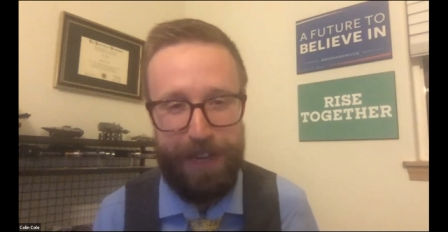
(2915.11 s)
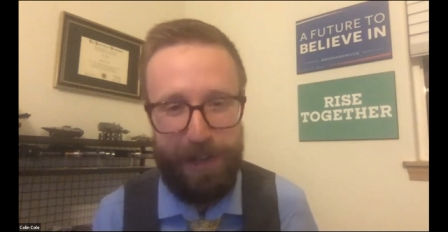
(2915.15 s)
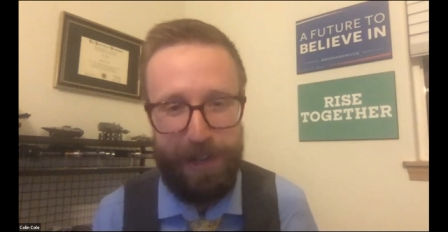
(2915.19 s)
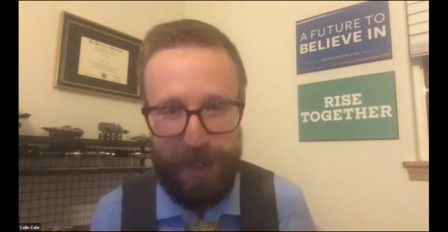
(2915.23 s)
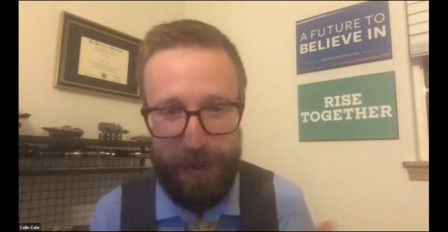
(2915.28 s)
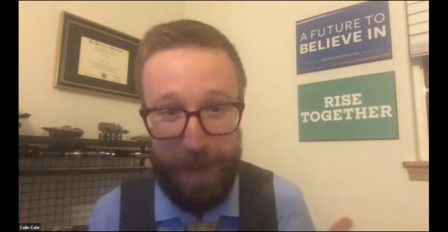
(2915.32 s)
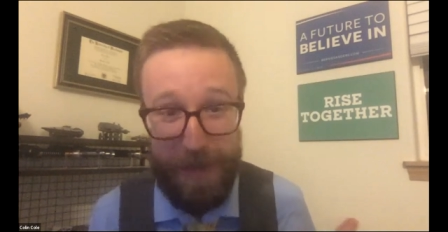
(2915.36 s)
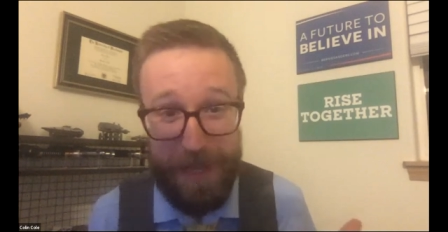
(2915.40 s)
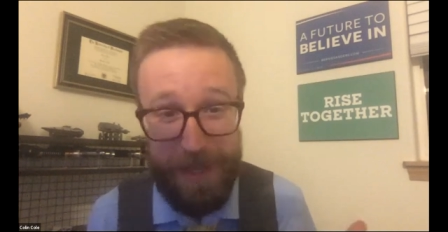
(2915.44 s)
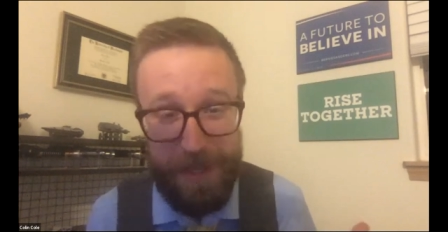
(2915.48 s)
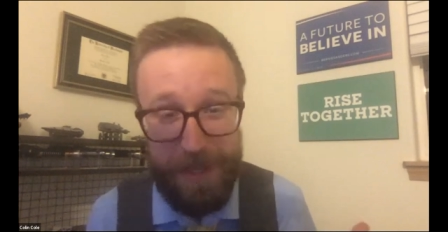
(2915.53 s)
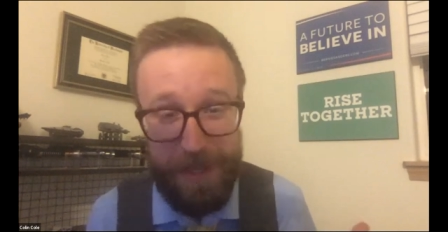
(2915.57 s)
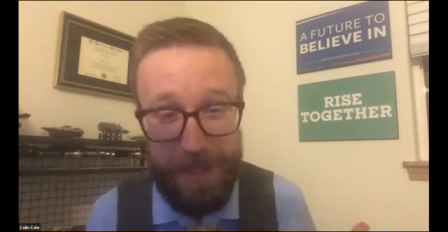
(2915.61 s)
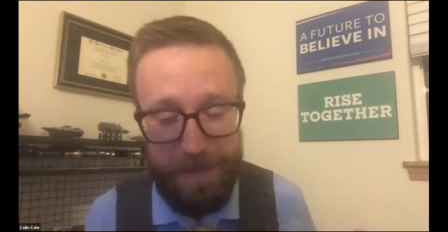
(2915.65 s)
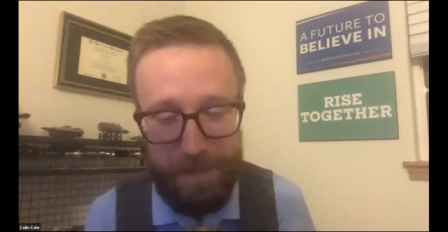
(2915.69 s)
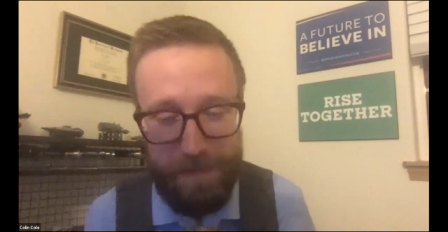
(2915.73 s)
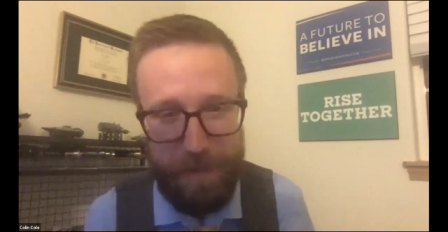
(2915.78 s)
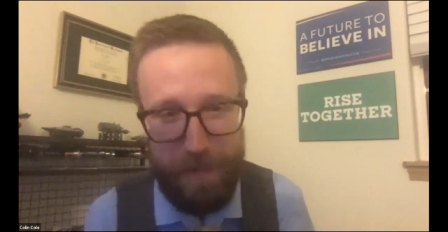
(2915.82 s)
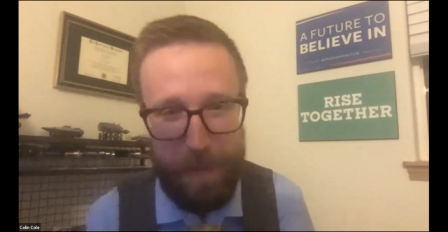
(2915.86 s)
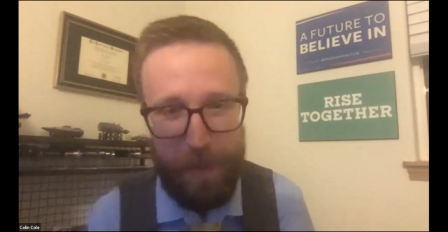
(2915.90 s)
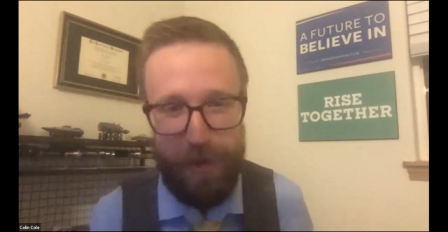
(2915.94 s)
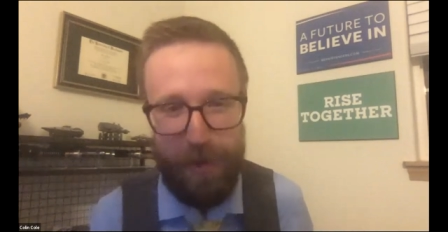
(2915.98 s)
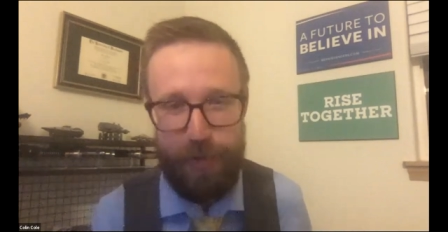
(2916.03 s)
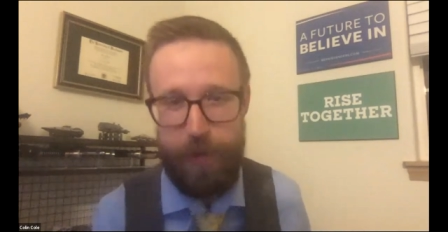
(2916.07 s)
because we used
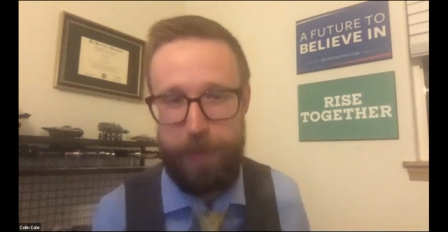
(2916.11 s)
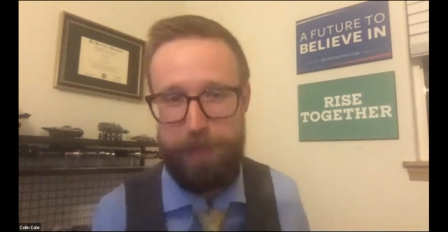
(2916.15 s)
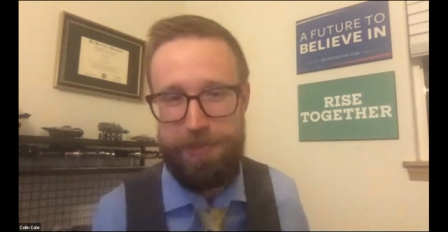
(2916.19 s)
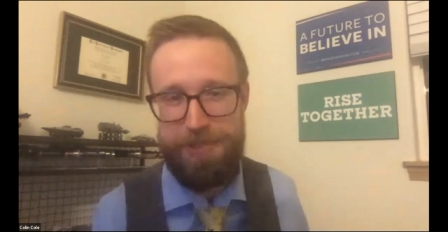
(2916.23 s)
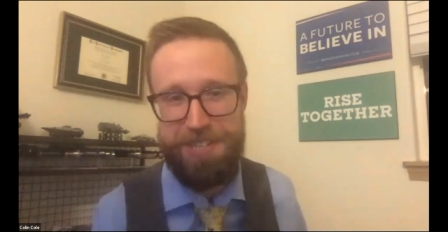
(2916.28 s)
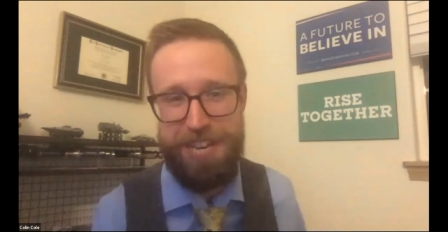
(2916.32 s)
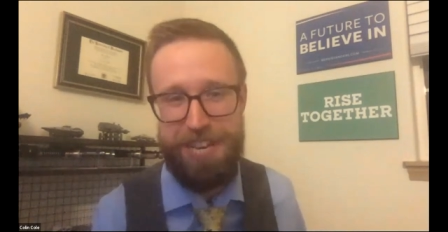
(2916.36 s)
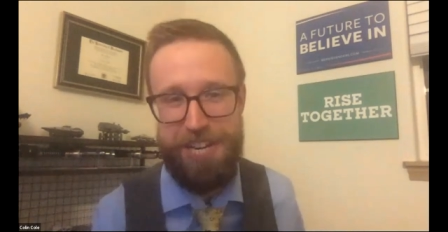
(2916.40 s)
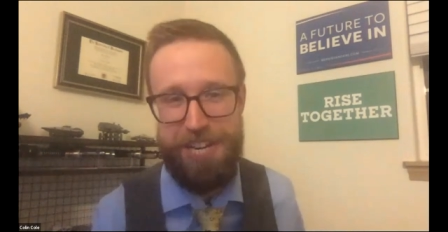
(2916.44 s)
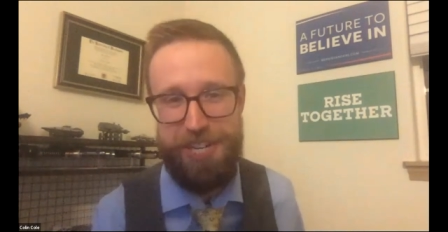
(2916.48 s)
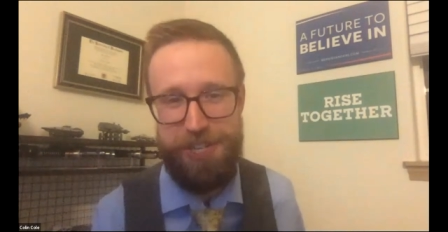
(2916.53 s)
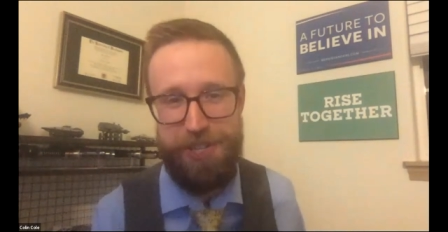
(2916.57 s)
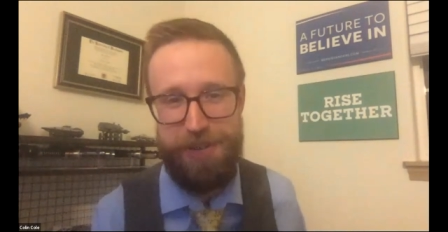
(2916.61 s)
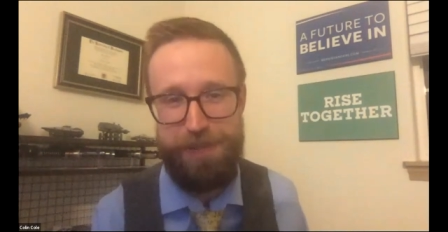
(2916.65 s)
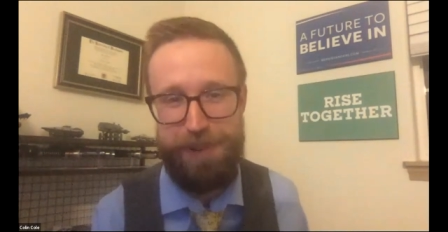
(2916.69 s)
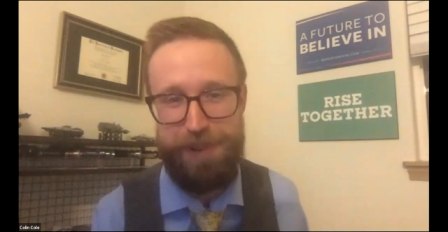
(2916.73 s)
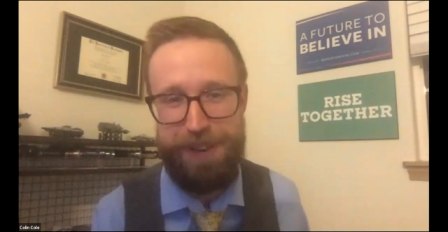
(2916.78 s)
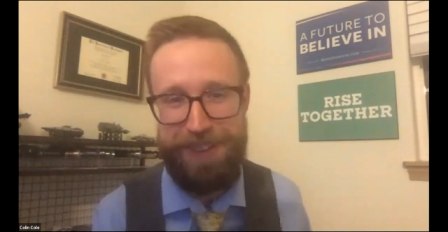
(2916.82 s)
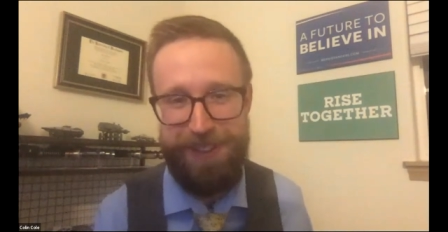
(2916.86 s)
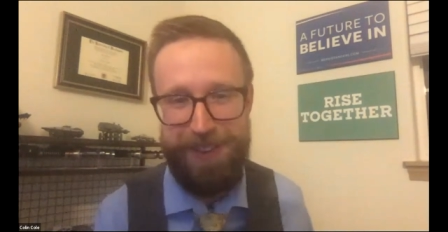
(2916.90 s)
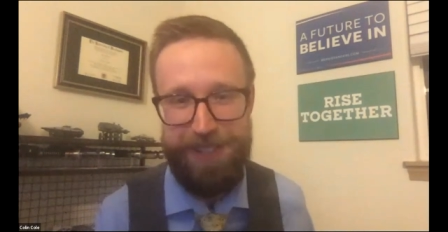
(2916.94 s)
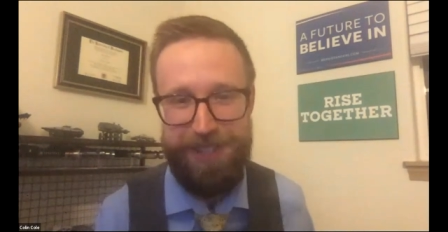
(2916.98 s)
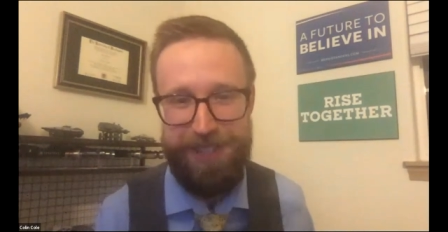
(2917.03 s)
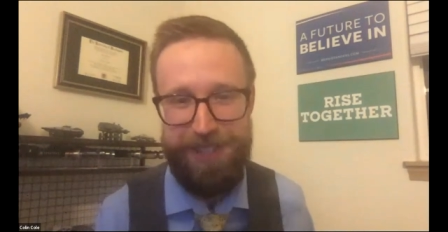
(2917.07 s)
proportional representation to
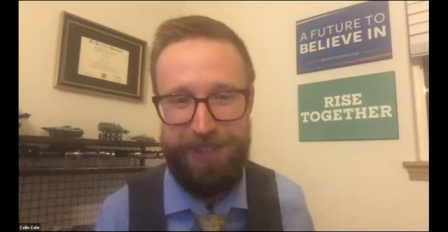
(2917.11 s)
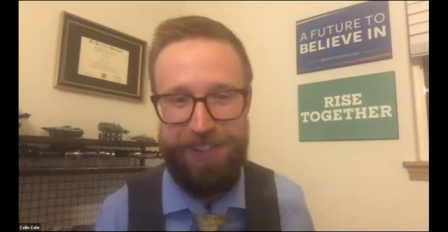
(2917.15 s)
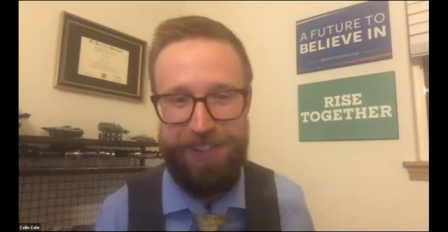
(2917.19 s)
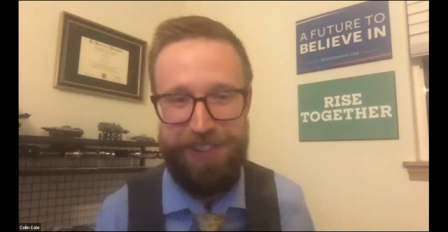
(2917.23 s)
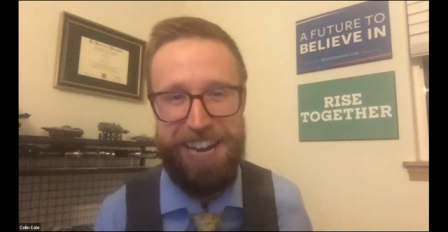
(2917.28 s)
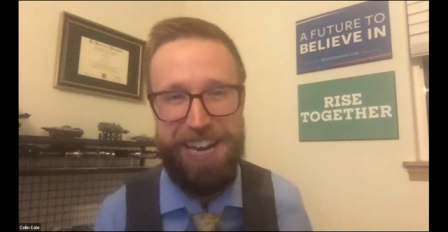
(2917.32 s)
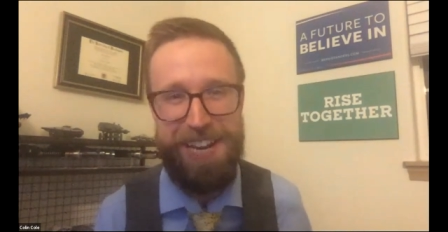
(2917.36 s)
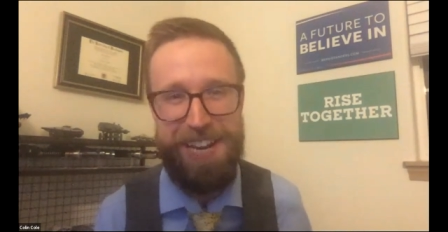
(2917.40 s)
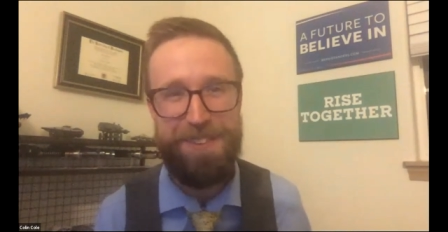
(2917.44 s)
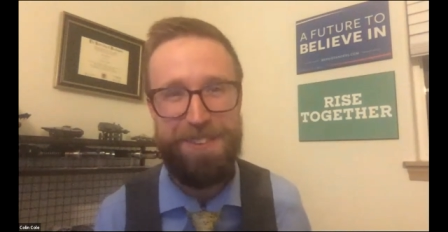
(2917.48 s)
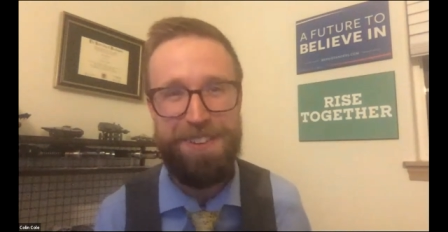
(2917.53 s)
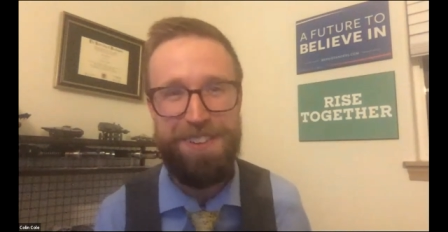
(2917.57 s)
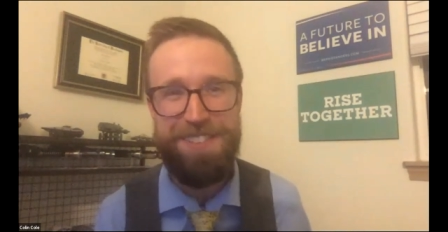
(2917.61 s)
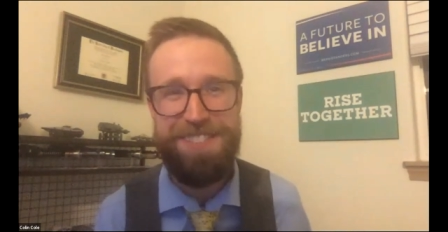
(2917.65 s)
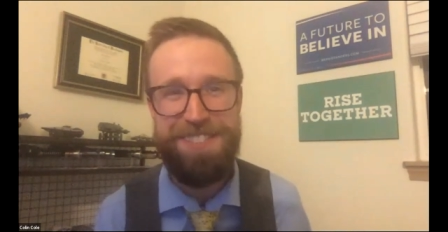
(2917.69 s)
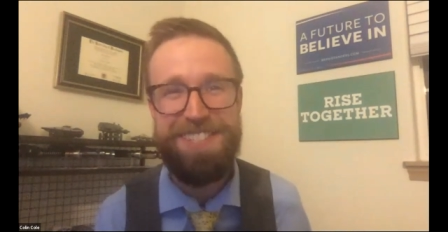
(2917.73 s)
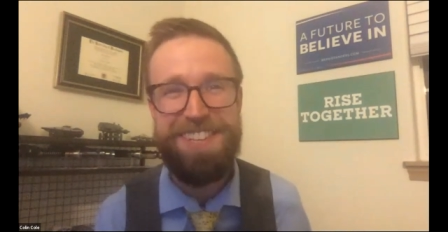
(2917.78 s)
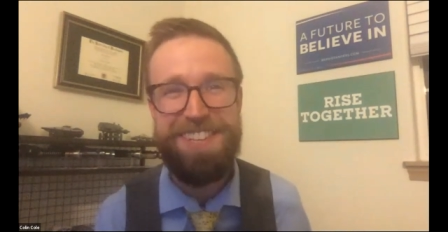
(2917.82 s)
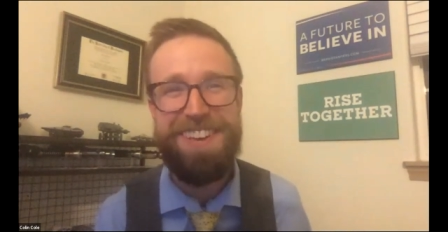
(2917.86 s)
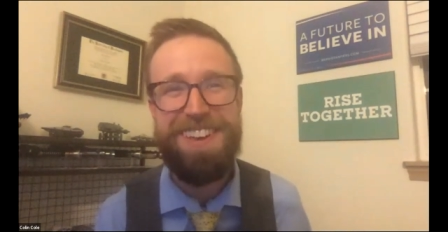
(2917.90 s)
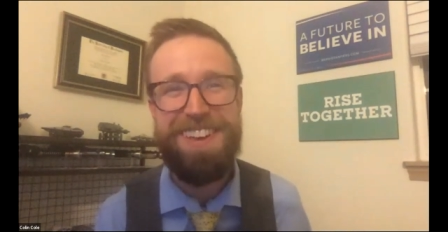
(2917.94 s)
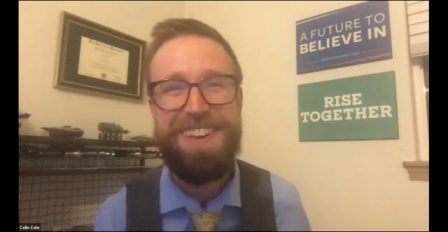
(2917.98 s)
pick those 3 animals.